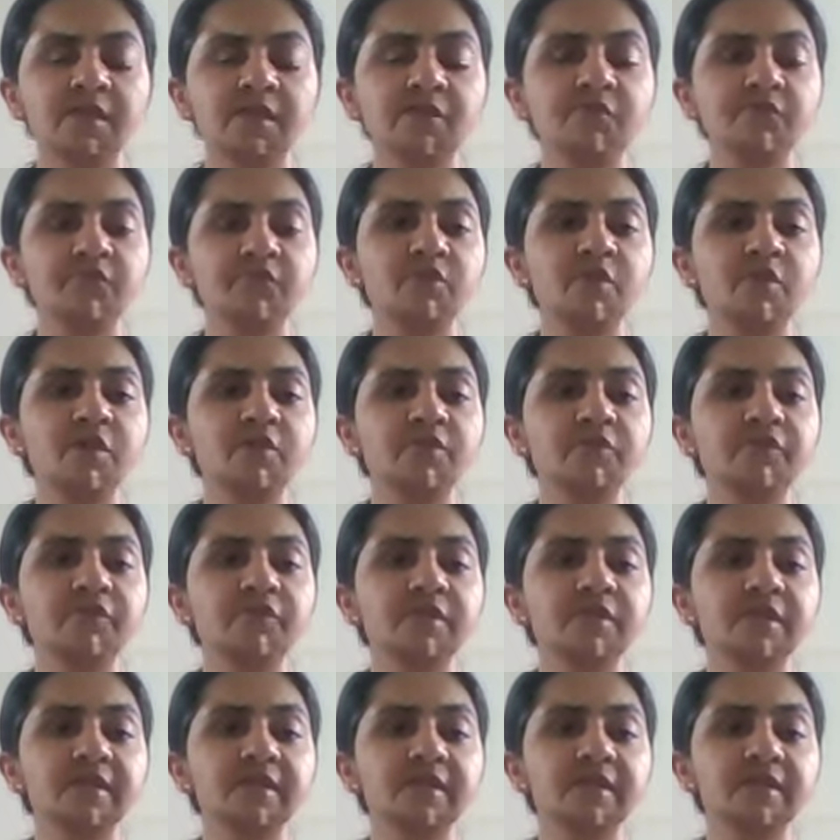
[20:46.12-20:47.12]
If you are
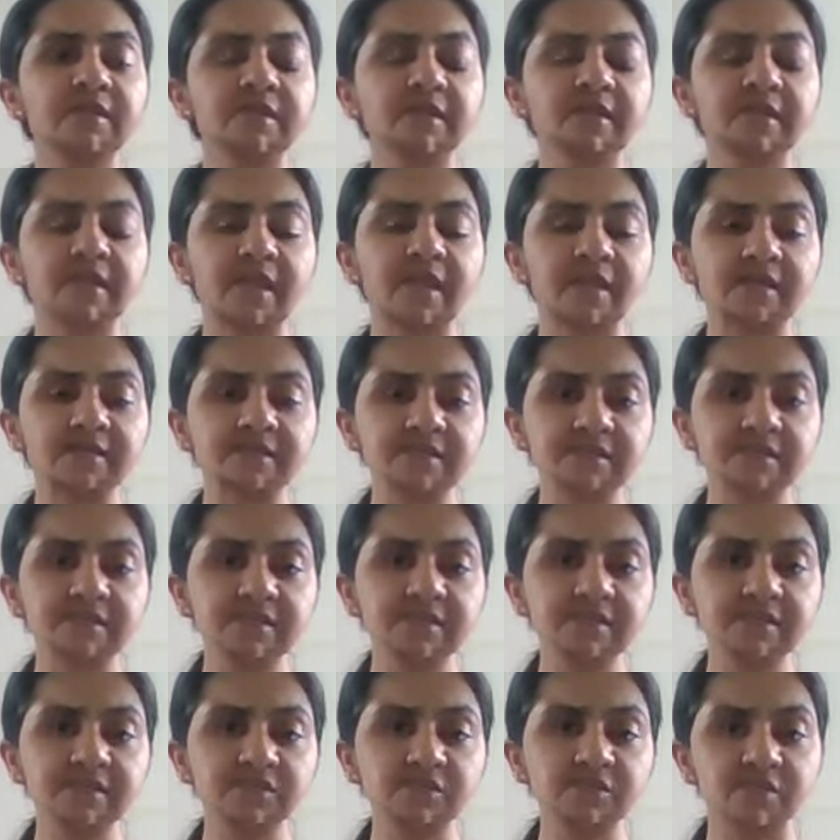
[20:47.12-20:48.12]
wearing the
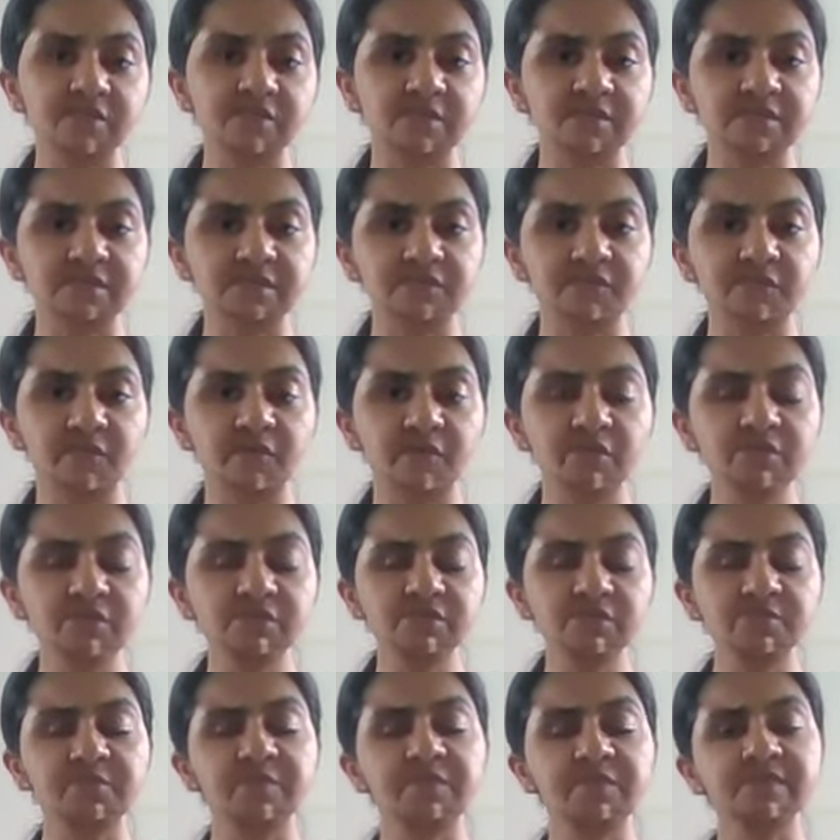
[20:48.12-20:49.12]
glasses or
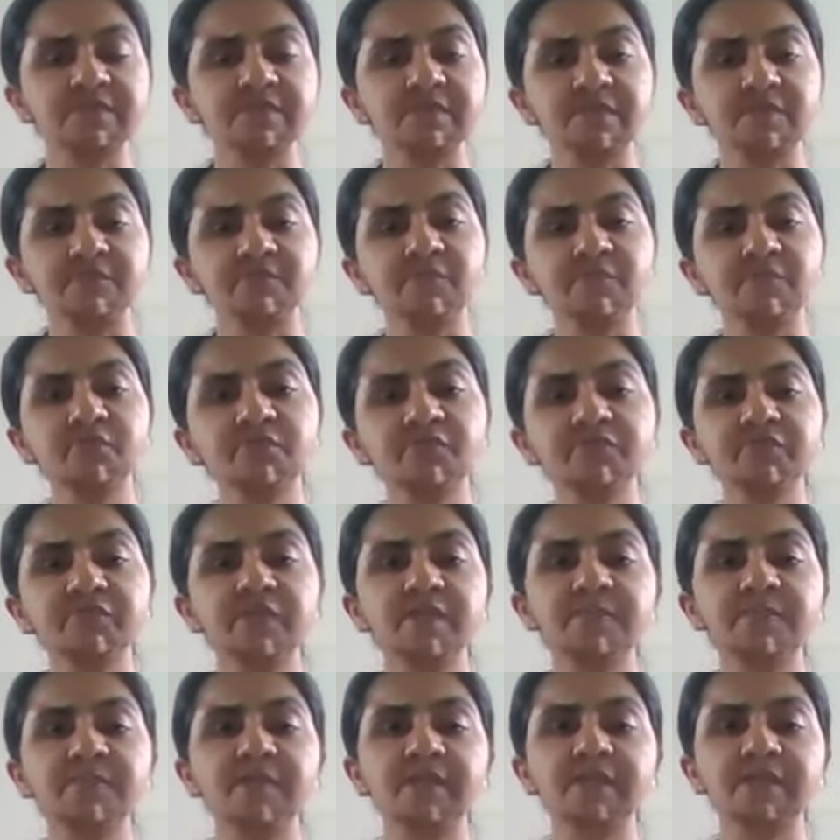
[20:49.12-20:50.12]
wristwatch, please remove
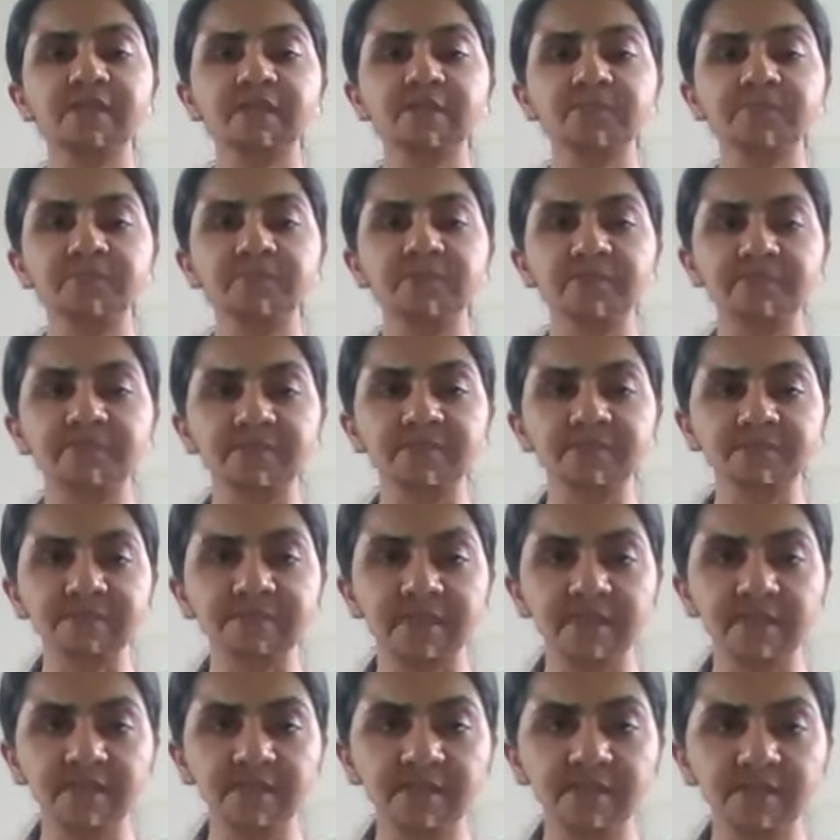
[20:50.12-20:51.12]
them and keep them
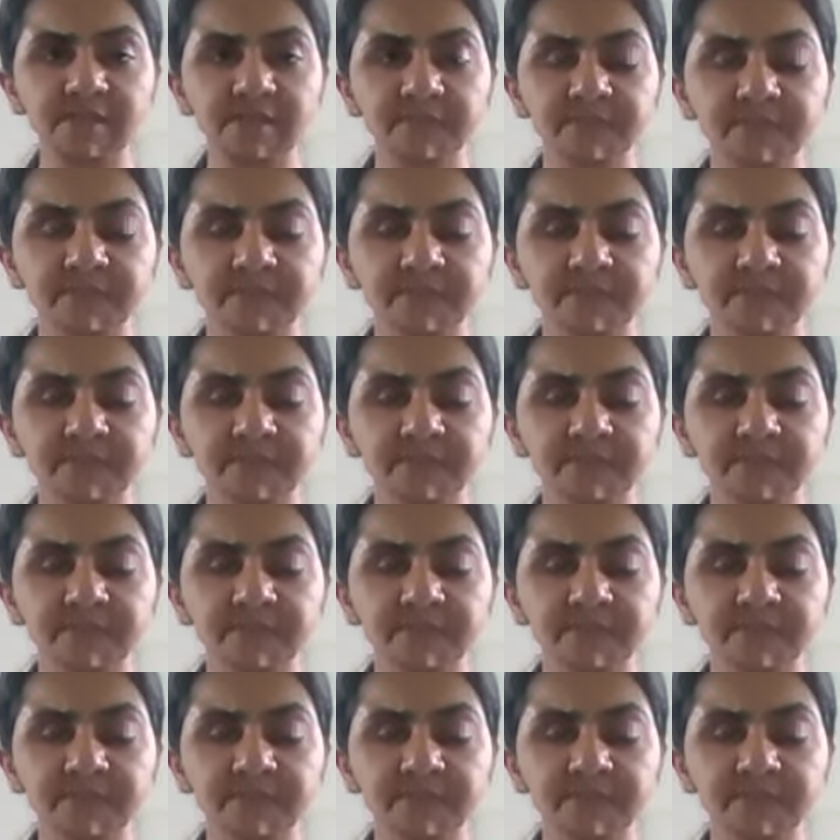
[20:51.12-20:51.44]
aside.